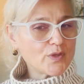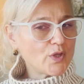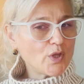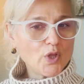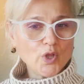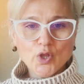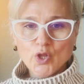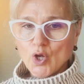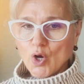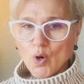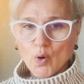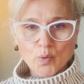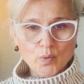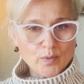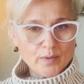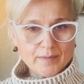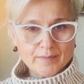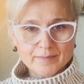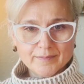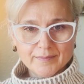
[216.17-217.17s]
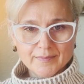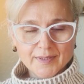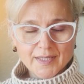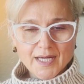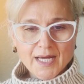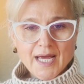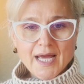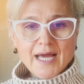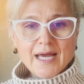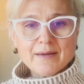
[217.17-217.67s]
No,
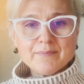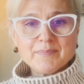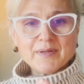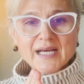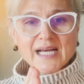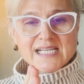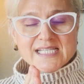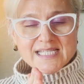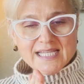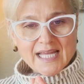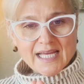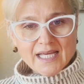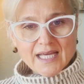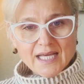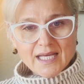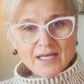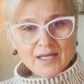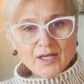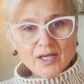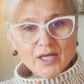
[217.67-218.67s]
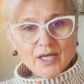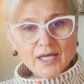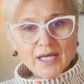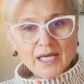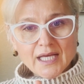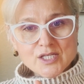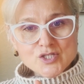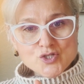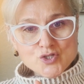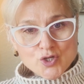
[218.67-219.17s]
because the
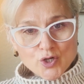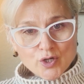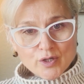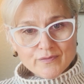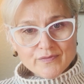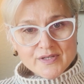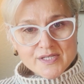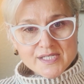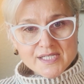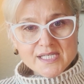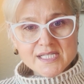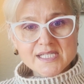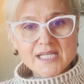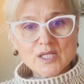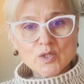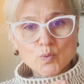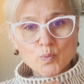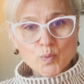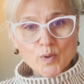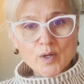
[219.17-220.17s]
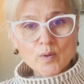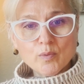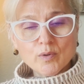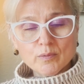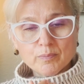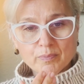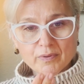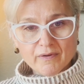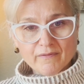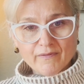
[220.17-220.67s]
services that we will
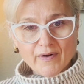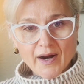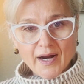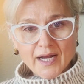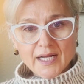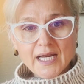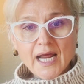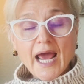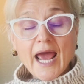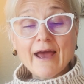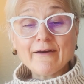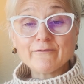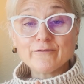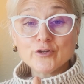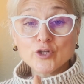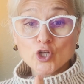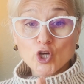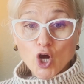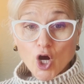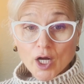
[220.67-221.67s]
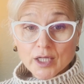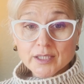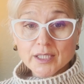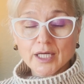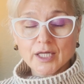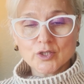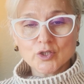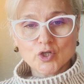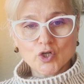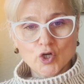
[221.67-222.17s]
provide have not
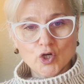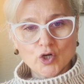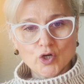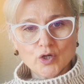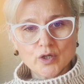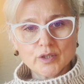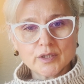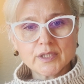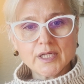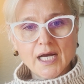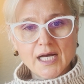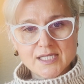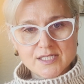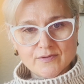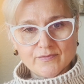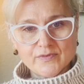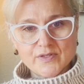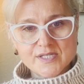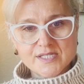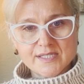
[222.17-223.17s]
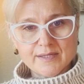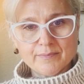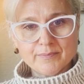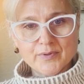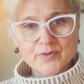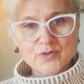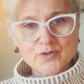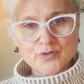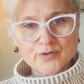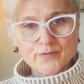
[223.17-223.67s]
incurred as of December
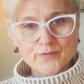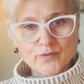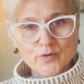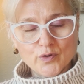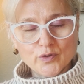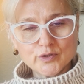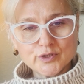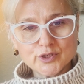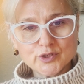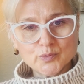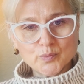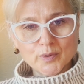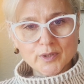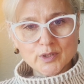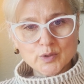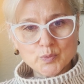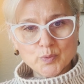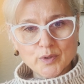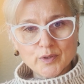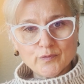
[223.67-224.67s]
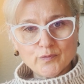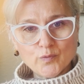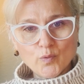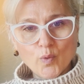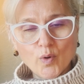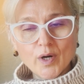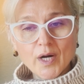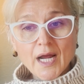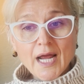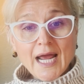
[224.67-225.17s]
31st,
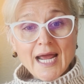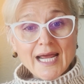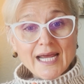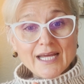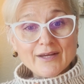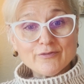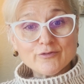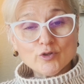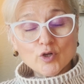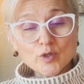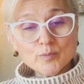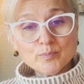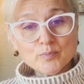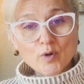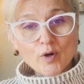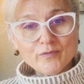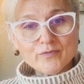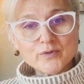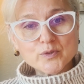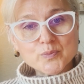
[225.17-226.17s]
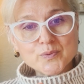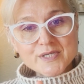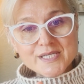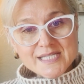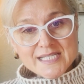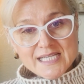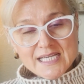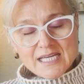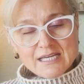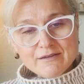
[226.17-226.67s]
2024. If nonprofit
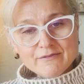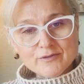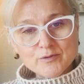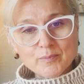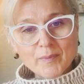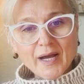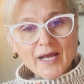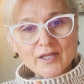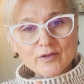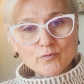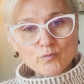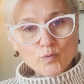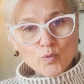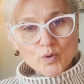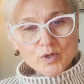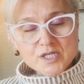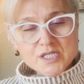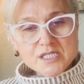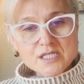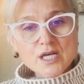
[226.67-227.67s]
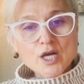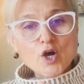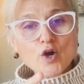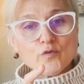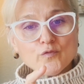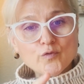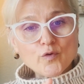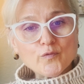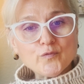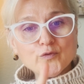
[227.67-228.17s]
received my invoice
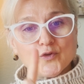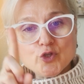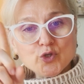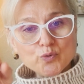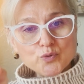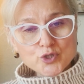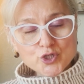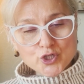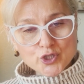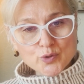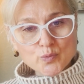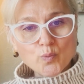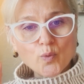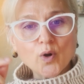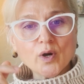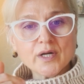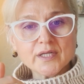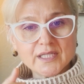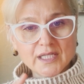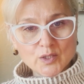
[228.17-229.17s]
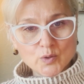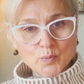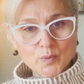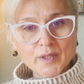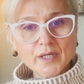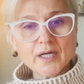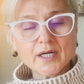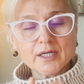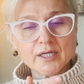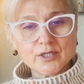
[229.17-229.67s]
for future work that
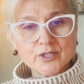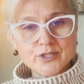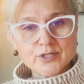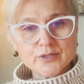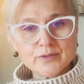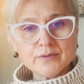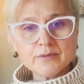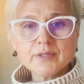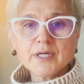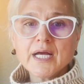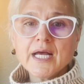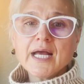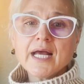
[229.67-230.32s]
we're gonna do,